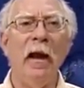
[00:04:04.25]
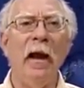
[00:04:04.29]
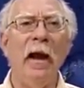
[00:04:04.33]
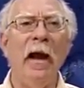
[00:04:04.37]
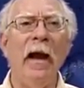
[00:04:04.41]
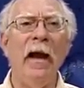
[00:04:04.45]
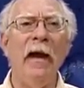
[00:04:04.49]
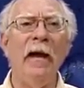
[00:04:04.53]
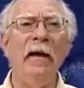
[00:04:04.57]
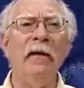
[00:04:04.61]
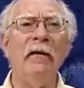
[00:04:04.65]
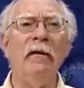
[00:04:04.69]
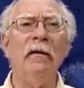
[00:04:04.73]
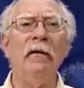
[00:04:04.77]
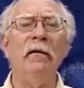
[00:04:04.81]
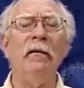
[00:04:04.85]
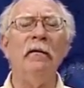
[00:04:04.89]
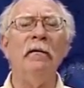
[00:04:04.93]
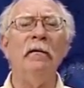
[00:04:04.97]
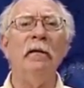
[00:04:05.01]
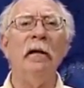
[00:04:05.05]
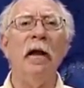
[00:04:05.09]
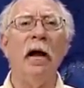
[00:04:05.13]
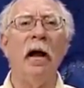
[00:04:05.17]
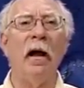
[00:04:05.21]

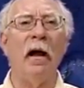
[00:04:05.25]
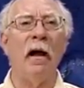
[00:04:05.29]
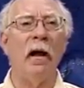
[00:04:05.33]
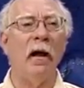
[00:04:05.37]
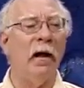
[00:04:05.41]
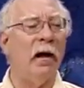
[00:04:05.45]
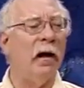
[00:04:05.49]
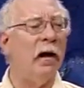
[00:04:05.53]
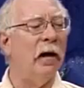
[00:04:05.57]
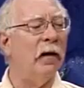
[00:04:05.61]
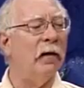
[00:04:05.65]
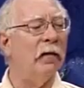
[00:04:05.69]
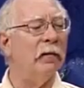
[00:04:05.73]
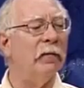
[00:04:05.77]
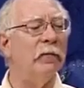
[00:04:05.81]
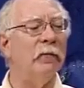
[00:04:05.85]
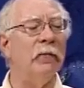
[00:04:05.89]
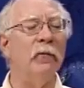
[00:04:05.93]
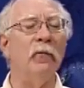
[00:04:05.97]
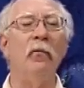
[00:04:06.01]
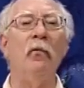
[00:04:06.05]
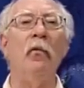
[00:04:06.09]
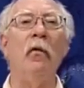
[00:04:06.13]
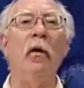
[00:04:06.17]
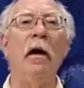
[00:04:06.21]
Angle uh,
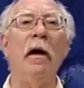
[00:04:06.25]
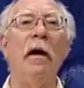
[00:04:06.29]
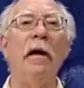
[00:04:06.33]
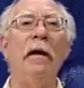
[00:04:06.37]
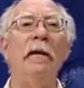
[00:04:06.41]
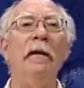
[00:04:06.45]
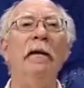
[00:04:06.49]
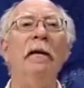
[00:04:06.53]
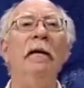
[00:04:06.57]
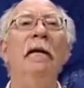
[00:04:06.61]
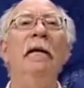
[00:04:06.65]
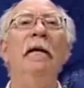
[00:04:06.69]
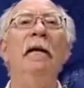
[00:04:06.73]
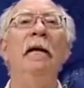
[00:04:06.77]
won